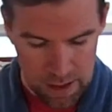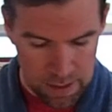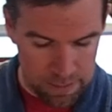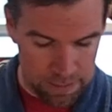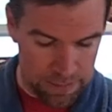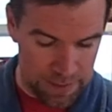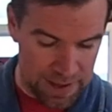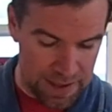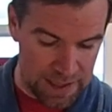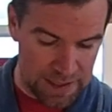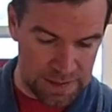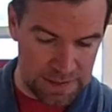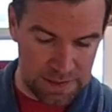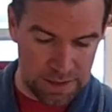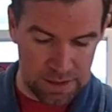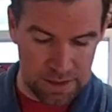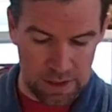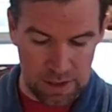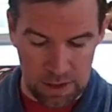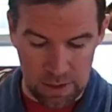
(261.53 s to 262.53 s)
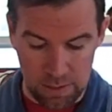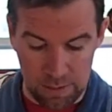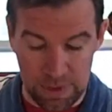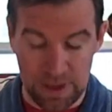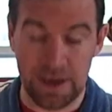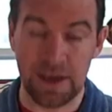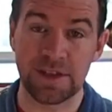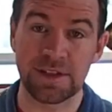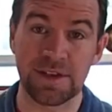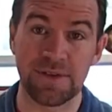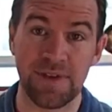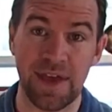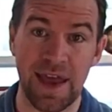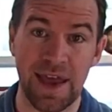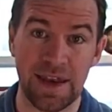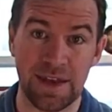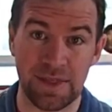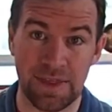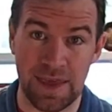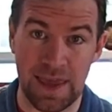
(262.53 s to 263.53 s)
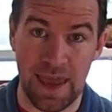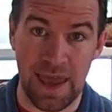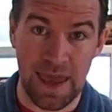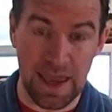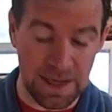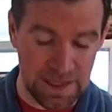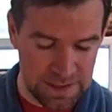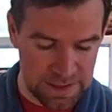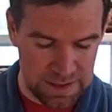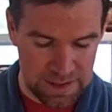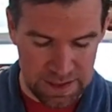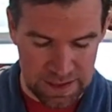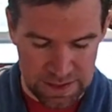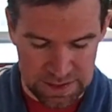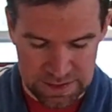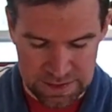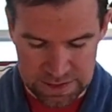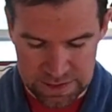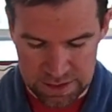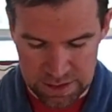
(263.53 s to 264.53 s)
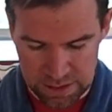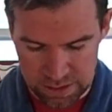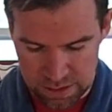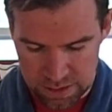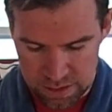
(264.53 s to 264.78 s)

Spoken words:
But because I've added the egg to this,